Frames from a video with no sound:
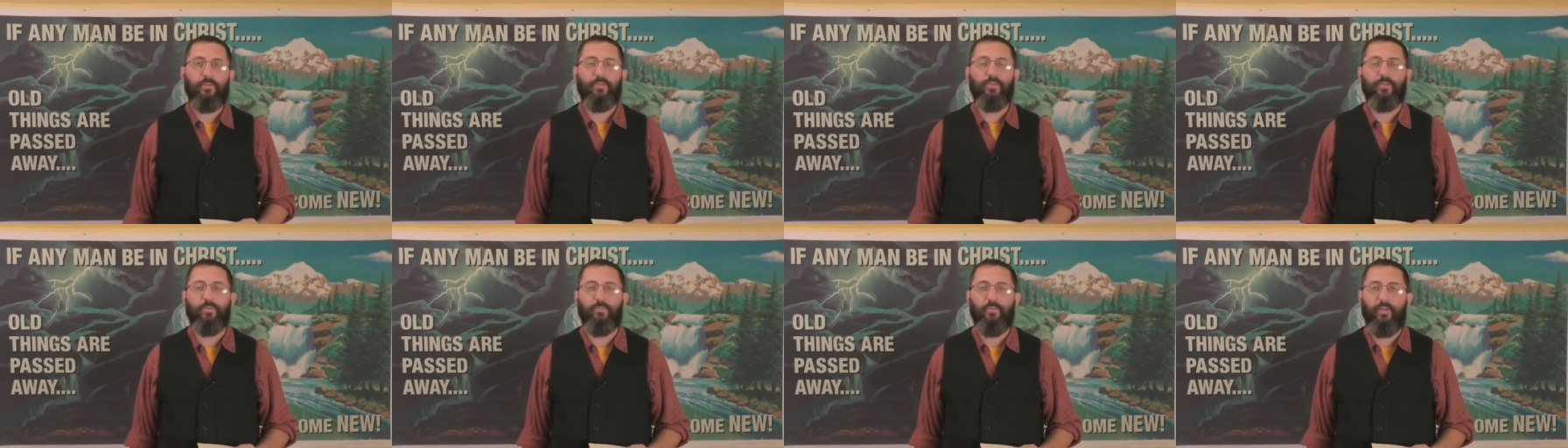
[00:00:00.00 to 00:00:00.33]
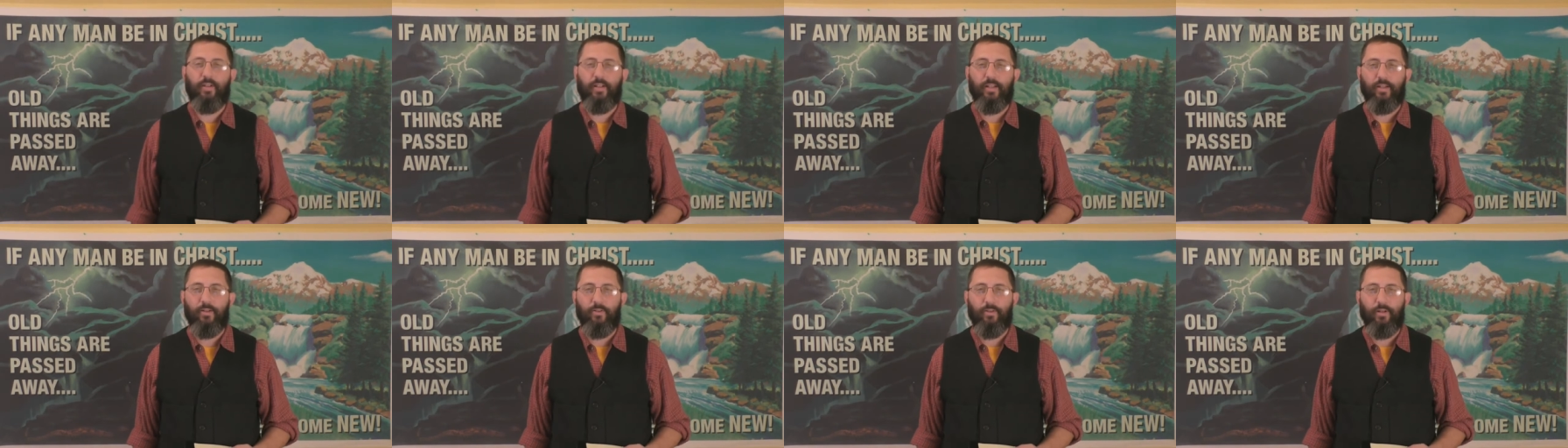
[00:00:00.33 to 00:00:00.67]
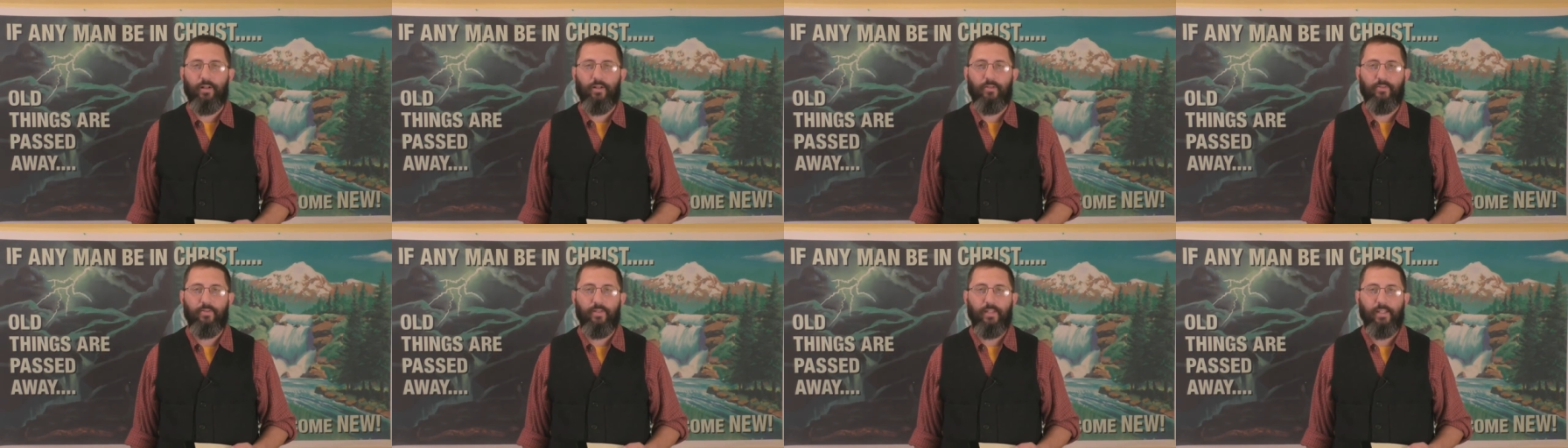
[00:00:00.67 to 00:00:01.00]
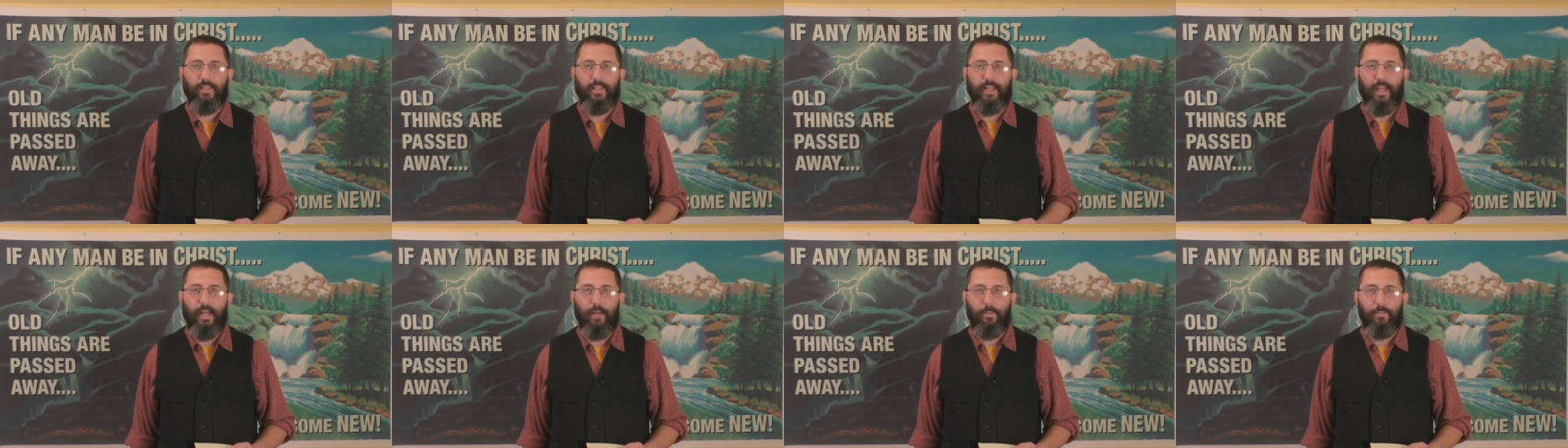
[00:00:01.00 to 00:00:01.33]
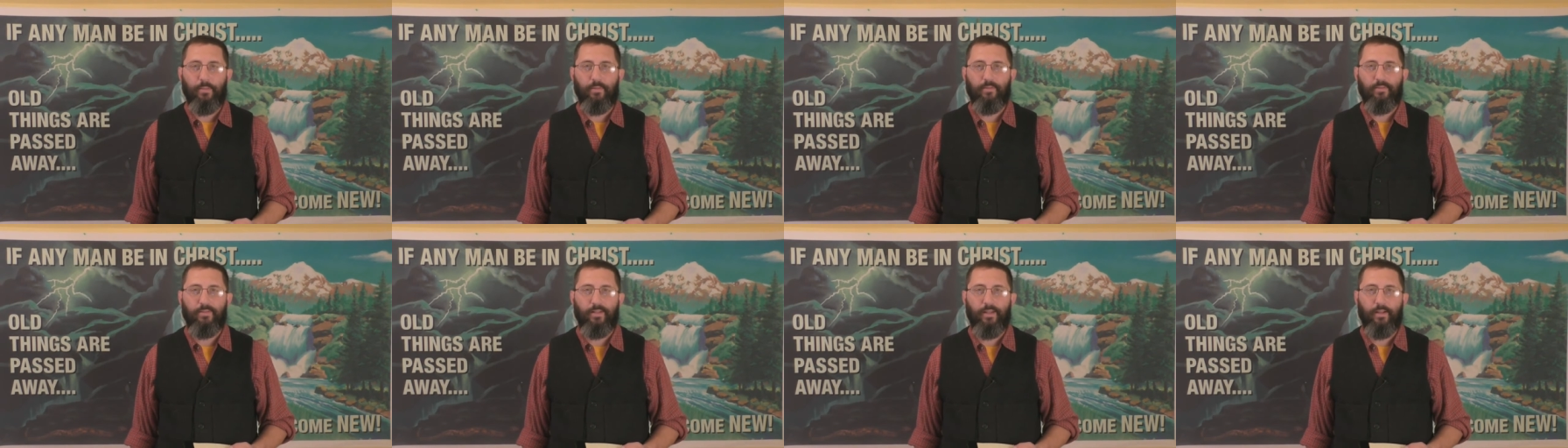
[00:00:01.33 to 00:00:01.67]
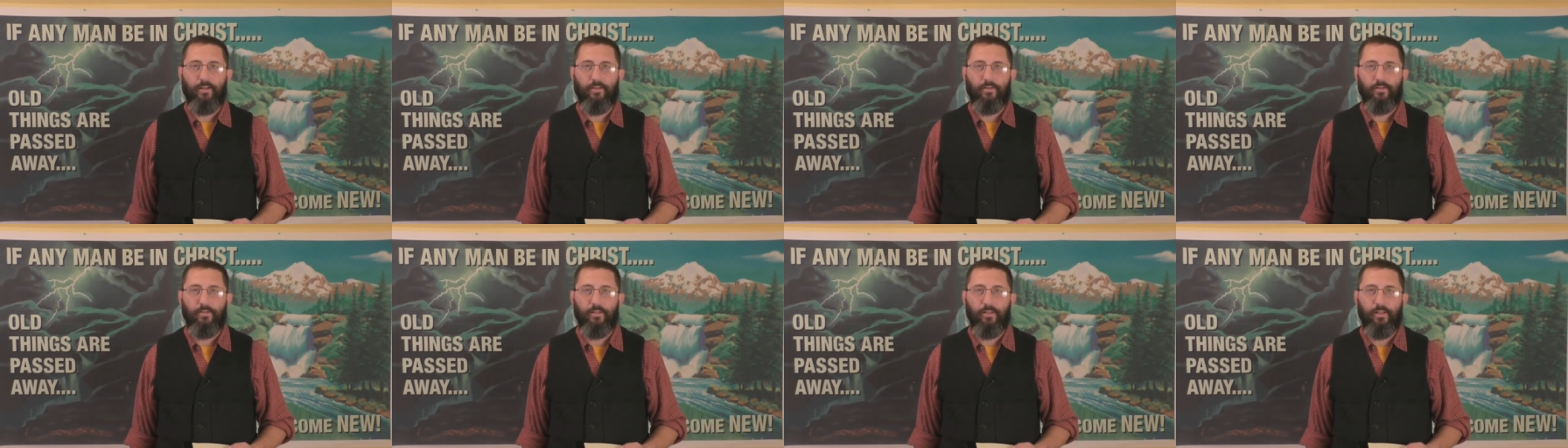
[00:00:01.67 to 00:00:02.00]
some video of the Gap
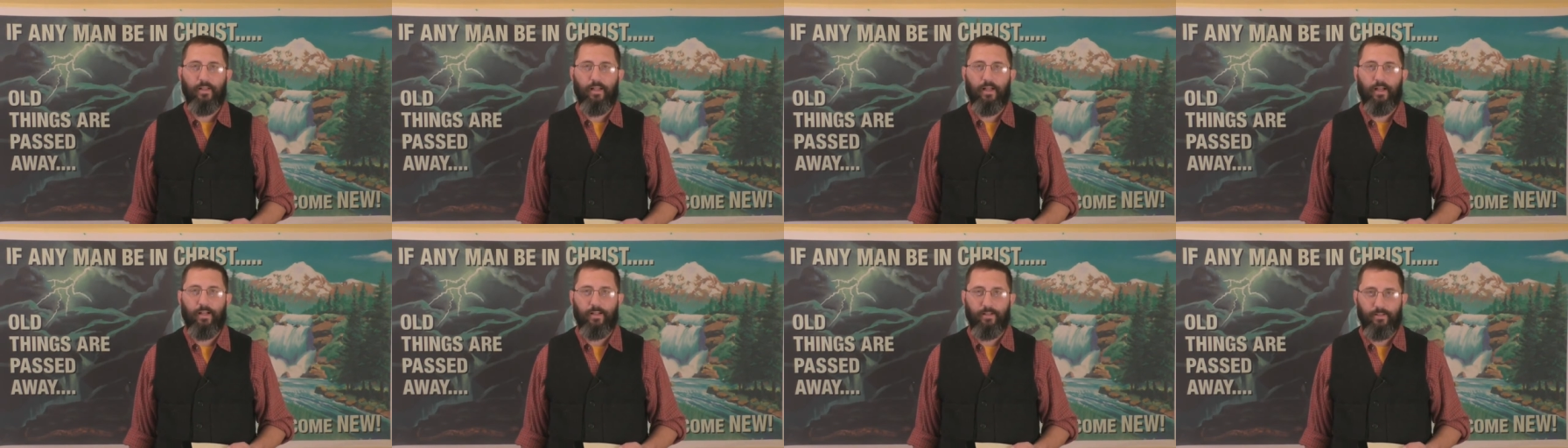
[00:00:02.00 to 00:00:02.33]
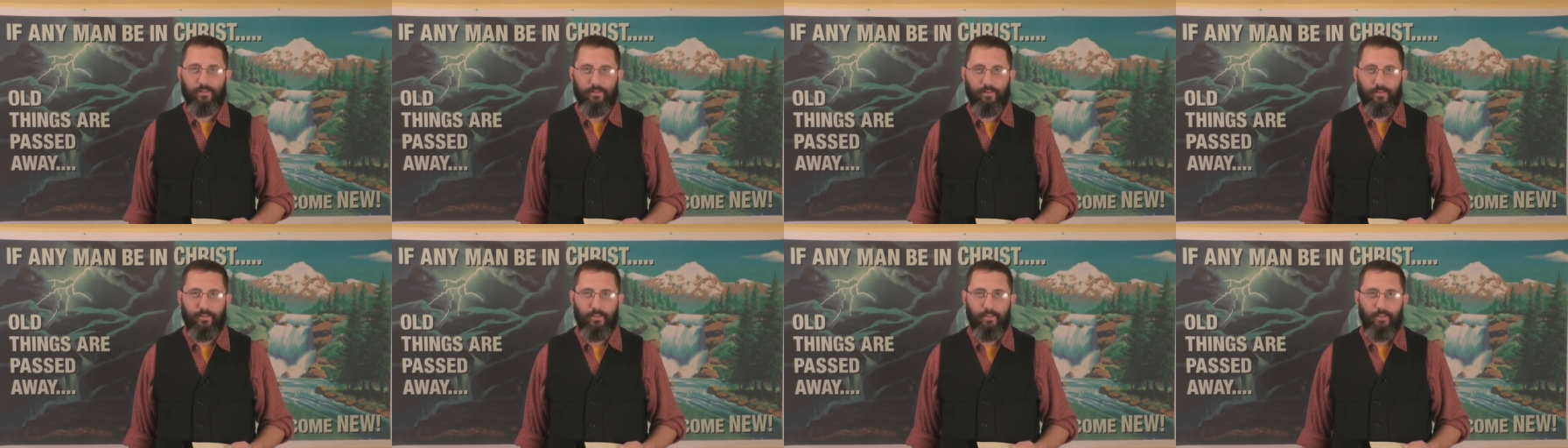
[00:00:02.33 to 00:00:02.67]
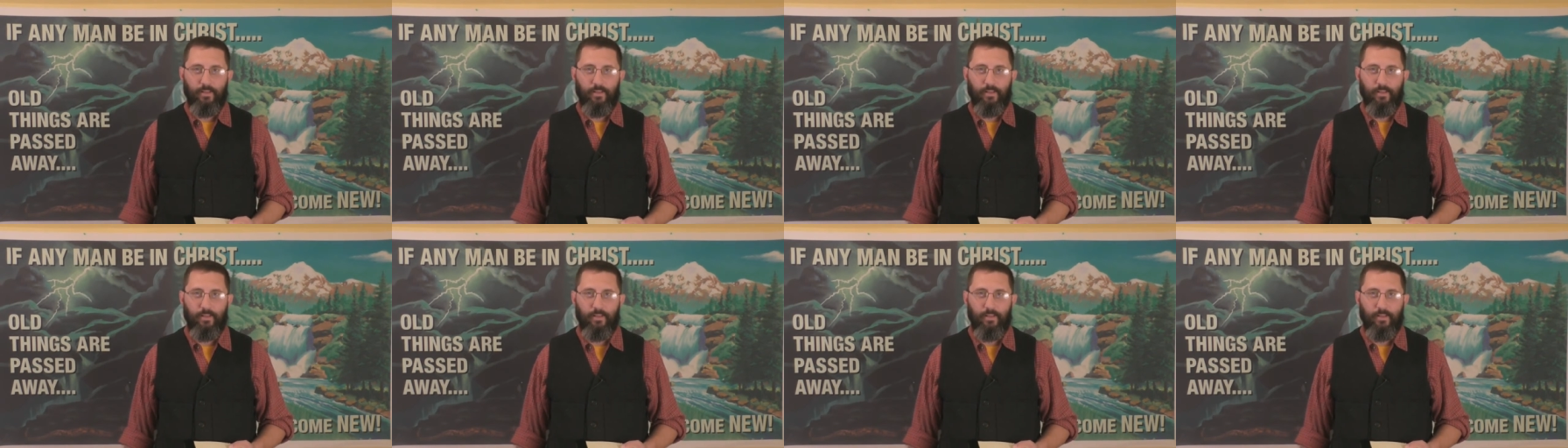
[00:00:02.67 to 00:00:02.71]
Town Clock.